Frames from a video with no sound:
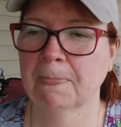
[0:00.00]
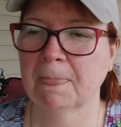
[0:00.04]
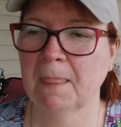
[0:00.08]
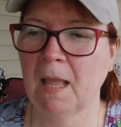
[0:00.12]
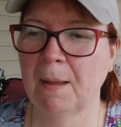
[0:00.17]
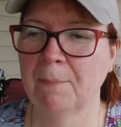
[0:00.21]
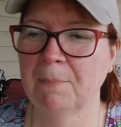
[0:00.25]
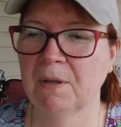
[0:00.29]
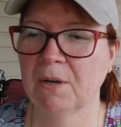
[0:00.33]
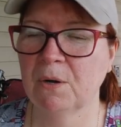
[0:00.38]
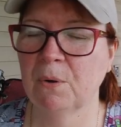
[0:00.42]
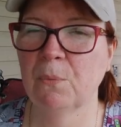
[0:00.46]

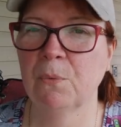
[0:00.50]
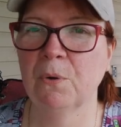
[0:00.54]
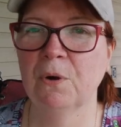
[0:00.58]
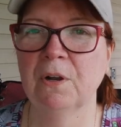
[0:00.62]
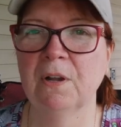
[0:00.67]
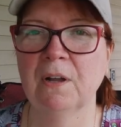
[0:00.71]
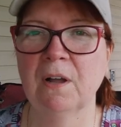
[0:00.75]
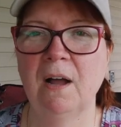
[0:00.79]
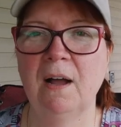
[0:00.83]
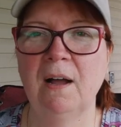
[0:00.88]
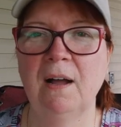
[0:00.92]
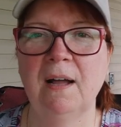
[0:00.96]
I'm going to
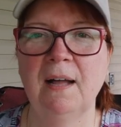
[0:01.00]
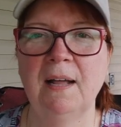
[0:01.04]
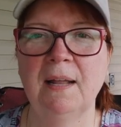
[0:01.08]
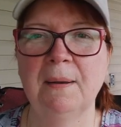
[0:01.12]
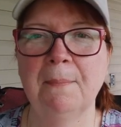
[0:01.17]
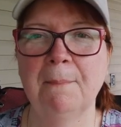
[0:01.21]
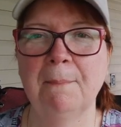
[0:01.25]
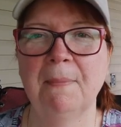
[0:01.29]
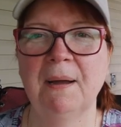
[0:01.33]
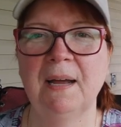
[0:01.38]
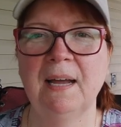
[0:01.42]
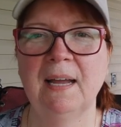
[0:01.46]
work
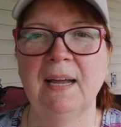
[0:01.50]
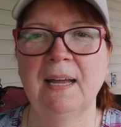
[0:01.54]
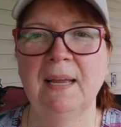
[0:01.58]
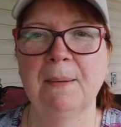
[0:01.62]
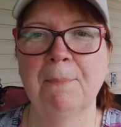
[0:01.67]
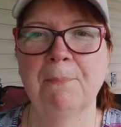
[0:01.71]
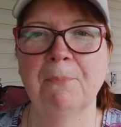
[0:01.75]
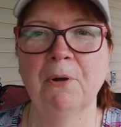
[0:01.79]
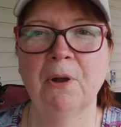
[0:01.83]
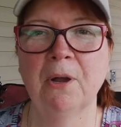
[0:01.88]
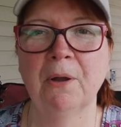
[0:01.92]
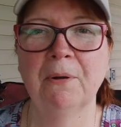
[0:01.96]
on my
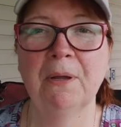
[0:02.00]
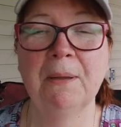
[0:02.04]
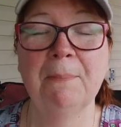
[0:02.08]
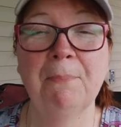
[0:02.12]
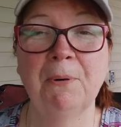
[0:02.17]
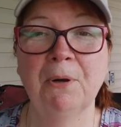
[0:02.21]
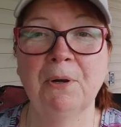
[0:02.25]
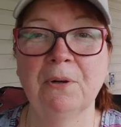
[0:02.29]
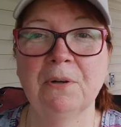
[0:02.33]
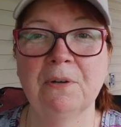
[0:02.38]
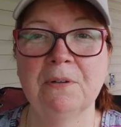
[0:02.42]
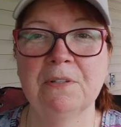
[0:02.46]
Prairie
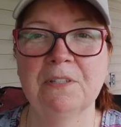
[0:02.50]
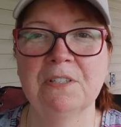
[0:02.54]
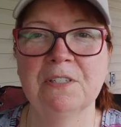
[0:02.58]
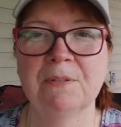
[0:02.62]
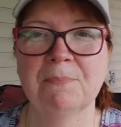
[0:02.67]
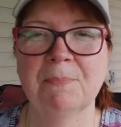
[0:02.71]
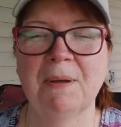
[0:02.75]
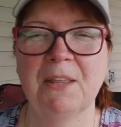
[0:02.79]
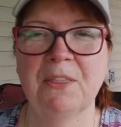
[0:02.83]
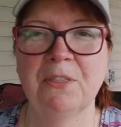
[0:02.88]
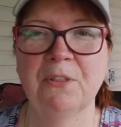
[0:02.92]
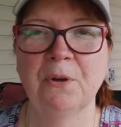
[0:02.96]
Birds,
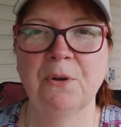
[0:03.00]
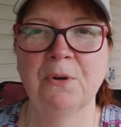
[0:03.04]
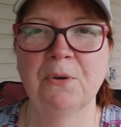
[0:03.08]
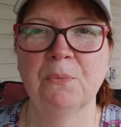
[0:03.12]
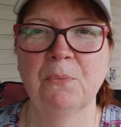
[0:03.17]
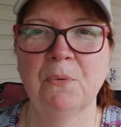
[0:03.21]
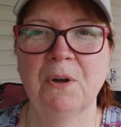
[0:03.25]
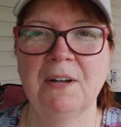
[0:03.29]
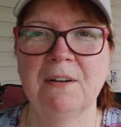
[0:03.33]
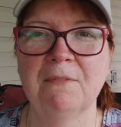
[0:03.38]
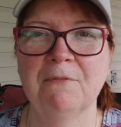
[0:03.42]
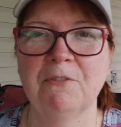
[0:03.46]
my third
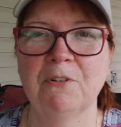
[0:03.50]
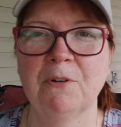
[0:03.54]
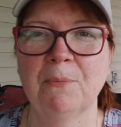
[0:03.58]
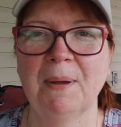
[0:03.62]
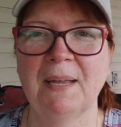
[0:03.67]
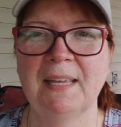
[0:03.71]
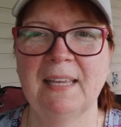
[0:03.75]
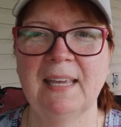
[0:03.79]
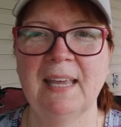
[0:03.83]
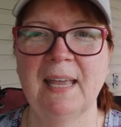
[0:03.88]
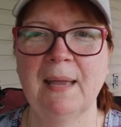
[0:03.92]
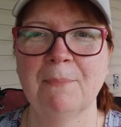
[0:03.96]
one for my
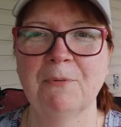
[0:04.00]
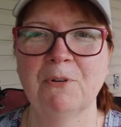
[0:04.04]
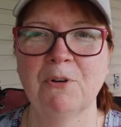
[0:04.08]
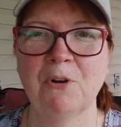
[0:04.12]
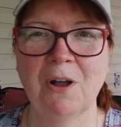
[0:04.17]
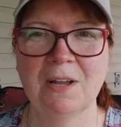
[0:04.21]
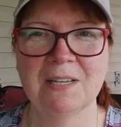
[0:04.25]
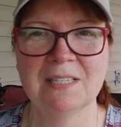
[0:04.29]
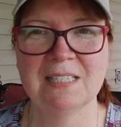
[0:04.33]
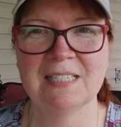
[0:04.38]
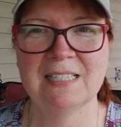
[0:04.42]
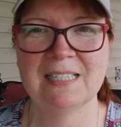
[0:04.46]
Camp
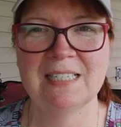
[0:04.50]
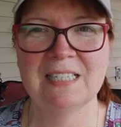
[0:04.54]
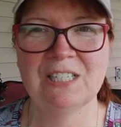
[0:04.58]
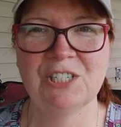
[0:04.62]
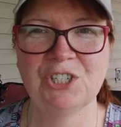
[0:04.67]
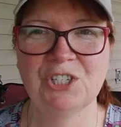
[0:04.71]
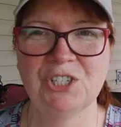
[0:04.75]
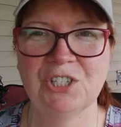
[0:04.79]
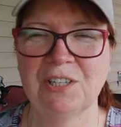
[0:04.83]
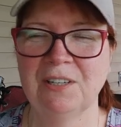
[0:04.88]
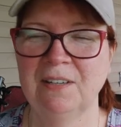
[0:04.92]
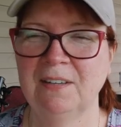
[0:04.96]
Cross
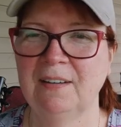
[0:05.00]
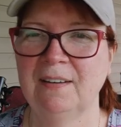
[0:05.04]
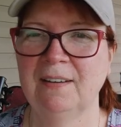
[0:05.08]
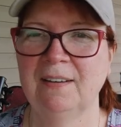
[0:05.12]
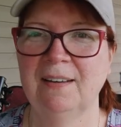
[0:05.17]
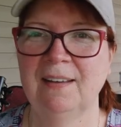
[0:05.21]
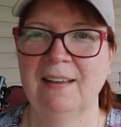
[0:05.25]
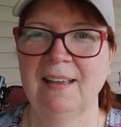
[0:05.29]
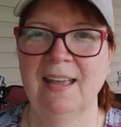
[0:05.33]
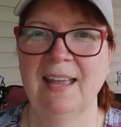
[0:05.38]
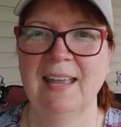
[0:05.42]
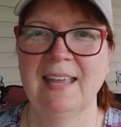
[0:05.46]
Stitch,
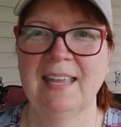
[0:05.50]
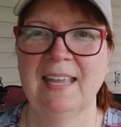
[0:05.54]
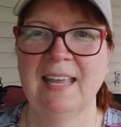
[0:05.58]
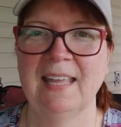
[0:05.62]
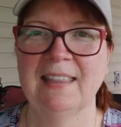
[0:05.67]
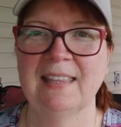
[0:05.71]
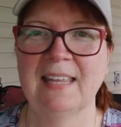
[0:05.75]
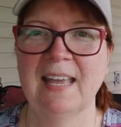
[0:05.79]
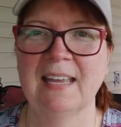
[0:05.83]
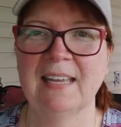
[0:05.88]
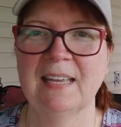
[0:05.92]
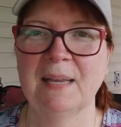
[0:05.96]
and get
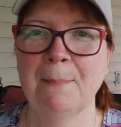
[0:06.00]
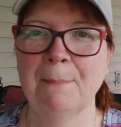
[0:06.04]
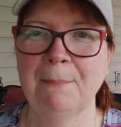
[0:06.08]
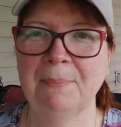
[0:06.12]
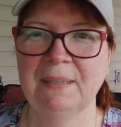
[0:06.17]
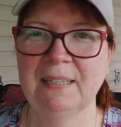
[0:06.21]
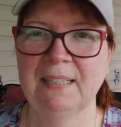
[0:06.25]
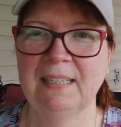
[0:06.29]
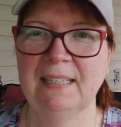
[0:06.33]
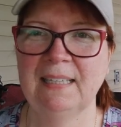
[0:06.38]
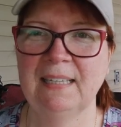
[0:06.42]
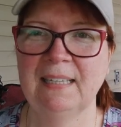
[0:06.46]
that
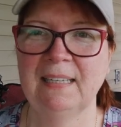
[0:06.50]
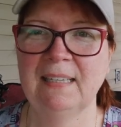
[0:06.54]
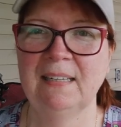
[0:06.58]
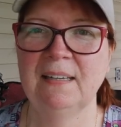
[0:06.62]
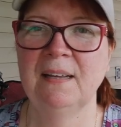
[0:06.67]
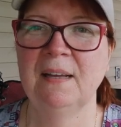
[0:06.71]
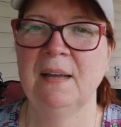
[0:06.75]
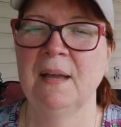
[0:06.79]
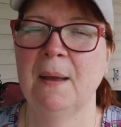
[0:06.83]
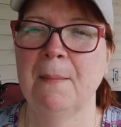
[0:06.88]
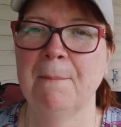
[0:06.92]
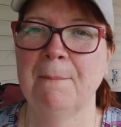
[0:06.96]
completed.
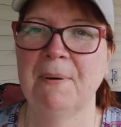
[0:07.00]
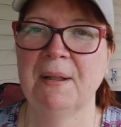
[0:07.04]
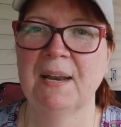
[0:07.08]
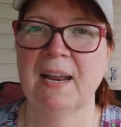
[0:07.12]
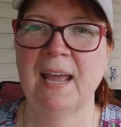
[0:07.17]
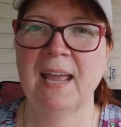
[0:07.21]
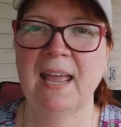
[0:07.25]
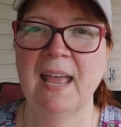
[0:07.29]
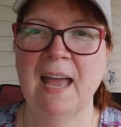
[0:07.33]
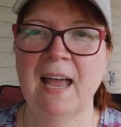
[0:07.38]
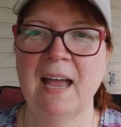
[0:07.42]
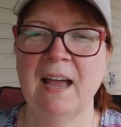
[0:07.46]
But I
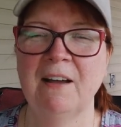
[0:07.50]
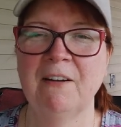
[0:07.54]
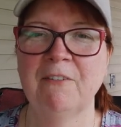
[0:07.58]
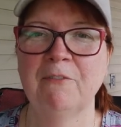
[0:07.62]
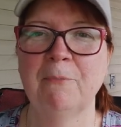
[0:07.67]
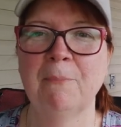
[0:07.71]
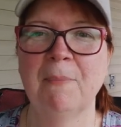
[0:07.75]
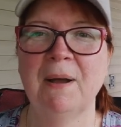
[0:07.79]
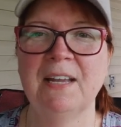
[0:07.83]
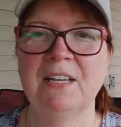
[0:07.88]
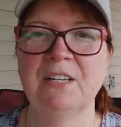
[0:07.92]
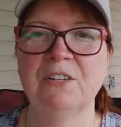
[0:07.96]
have
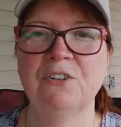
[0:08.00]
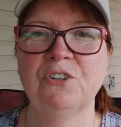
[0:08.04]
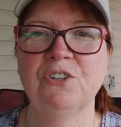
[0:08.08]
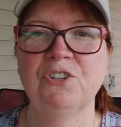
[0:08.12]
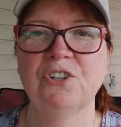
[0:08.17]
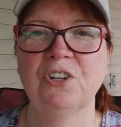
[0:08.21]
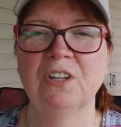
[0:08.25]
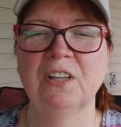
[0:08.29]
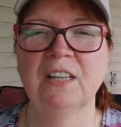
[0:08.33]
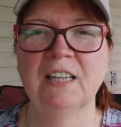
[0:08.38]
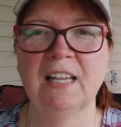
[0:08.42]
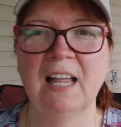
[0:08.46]
my
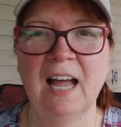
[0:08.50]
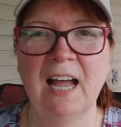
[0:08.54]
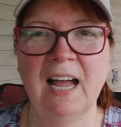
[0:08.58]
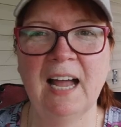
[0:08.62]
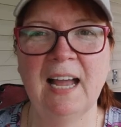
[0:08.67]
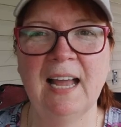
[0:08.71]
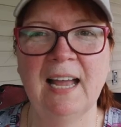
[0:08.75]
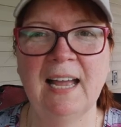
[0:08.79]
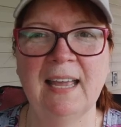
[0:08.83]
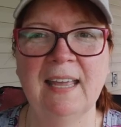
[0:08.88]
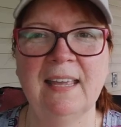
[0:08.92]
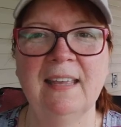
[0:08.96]

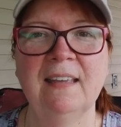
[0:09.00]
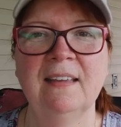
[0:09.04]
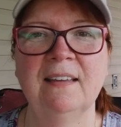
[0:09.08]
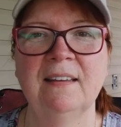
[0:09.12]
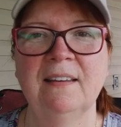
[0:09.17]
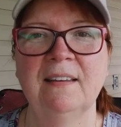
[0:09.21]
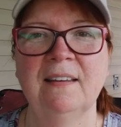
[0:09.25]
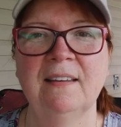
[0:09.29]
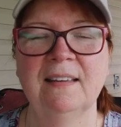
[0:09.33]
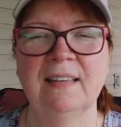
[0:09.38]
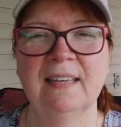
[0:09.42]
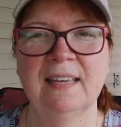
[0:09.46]
July
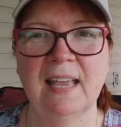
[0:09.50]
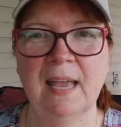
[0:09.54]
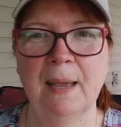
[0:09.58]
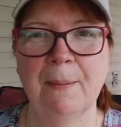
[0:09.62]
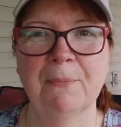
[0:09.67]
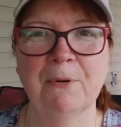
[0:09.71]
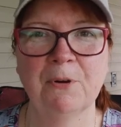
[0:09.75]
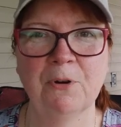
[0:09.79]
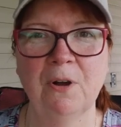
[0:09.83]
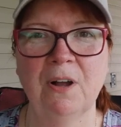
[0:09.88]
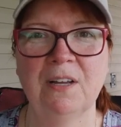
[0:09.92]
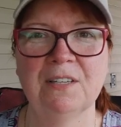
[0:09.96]
Camp
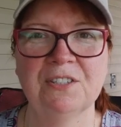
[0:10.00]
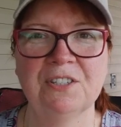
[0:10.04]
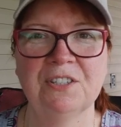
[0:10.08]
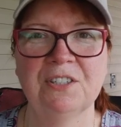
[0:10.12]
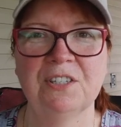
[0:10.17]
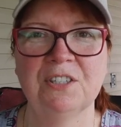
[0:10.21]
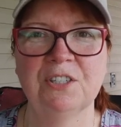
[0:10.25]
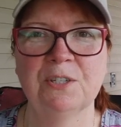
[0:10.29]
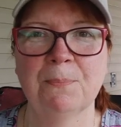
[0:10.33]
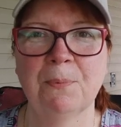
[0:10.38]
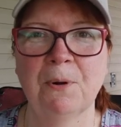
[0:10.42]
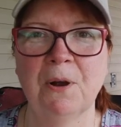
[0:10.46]
Cross
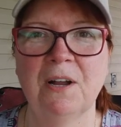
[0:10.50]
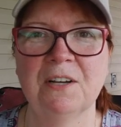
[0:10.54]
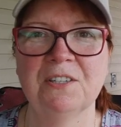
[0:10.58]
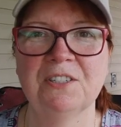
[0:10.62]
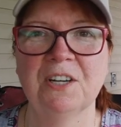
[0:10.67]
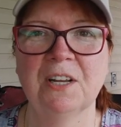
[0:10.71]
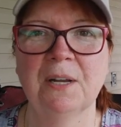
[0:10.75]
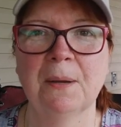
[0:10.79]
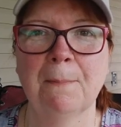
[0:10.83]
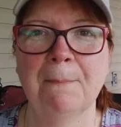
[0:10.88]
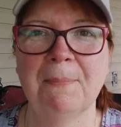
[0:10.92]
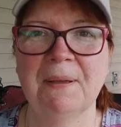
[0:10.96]
Stitch
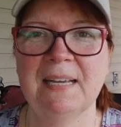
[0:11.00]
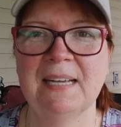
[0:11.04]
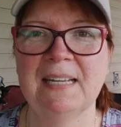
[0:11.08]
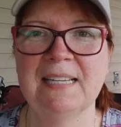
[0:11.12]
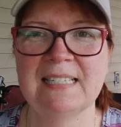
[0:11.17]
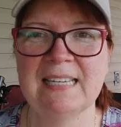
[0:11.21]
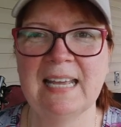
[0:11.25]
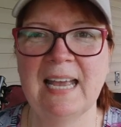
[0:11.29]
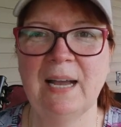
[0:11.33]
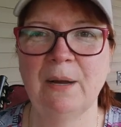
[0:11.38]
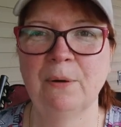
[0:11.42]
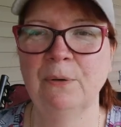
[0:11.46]
project picked
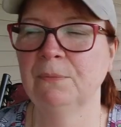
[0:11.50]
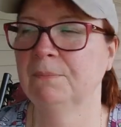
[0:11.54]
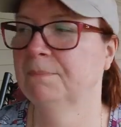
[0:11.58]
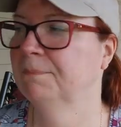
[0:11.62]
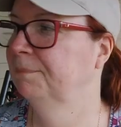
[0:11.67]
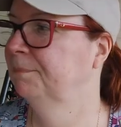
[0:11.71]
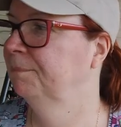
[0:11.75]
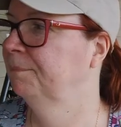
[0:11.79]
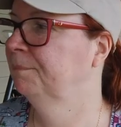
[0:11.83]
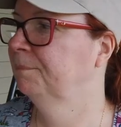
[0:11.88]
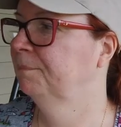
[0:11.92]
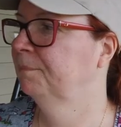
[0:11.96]
out.
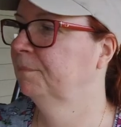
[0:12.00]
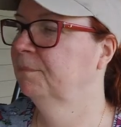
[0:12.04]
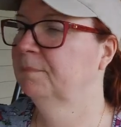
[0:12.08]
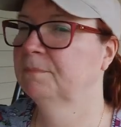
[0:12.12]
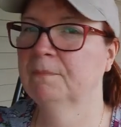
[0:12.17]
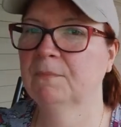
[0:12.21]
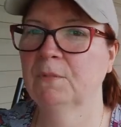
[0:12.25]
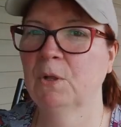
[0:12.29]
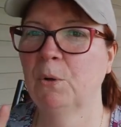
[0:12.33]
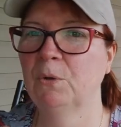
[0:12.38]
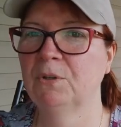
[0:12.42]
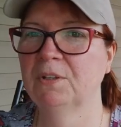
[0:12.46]

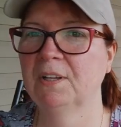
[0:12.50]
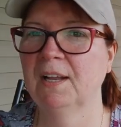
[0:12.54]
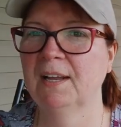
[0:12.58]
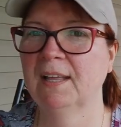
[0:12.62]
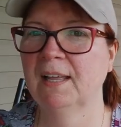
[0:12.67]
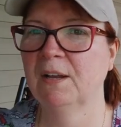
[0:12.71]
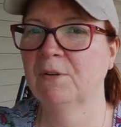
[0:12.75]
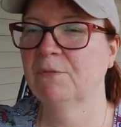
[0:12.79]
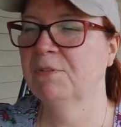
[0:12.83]
Hold on, I got to